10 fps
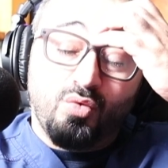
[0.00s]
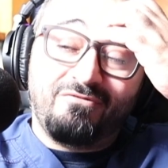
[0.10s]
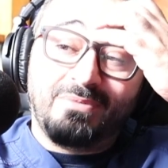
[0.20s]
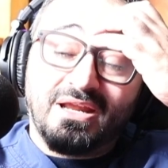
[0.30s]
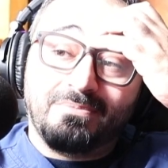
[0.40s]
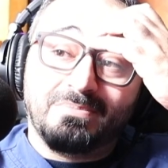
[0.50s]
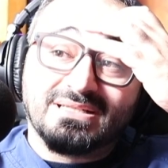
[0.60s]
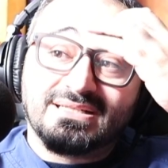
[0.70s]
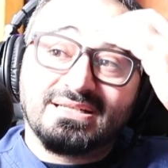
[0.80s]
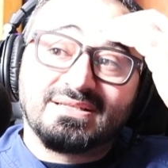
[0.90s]
We've been in
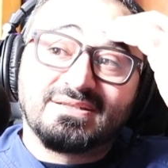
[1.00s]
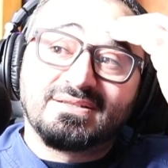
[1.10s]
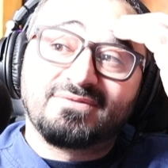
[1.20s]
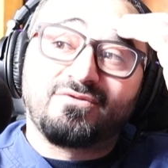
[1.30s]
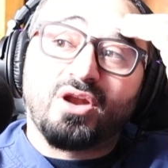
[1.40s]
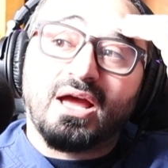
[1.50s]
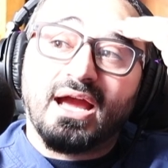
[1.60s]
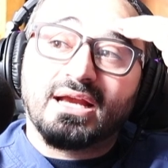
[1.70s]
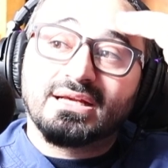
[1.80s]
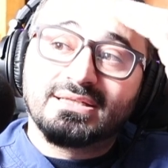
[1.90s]
business for
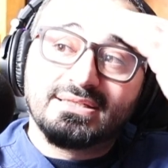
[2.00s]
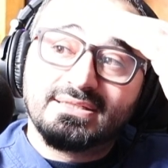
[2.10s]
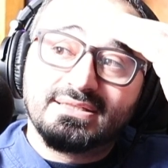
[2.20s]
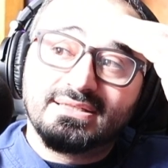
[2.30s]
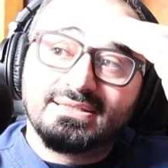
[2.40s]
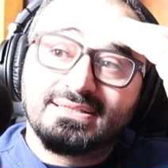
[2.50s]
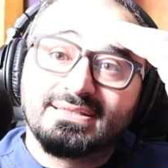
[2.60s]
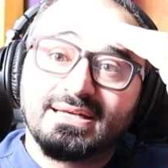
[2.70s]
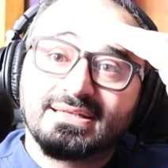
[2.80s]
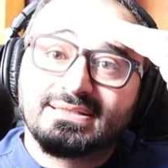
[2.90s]
like
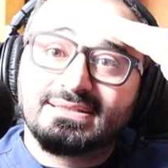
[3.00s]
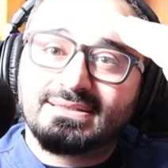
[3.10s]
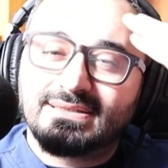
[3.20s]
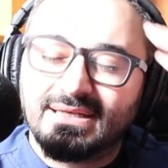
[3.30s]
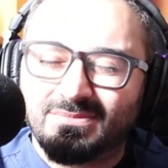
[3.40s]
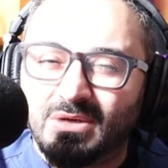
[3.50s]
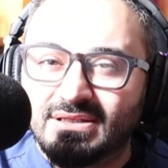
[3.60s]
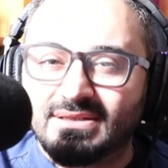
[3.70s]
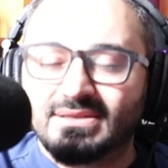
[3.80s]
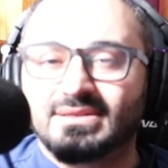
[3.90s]
six
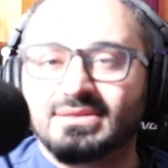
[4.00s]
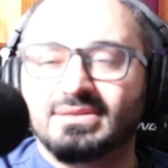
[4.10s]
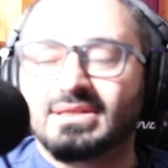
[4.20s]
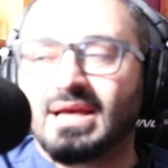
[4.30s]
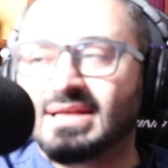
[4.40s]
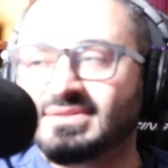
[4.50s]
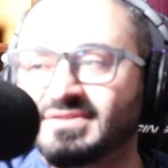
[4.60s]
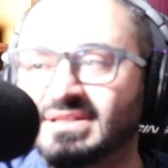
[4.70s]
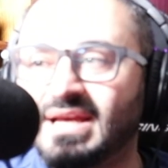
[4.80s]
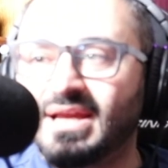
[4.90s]
months as
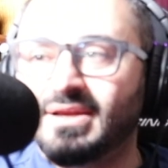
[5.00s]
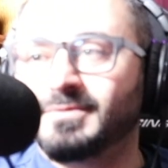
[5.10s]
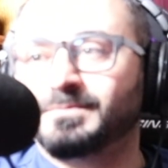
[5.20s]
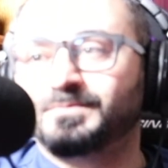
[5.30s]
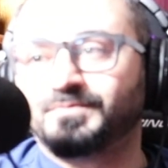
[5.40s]
of today.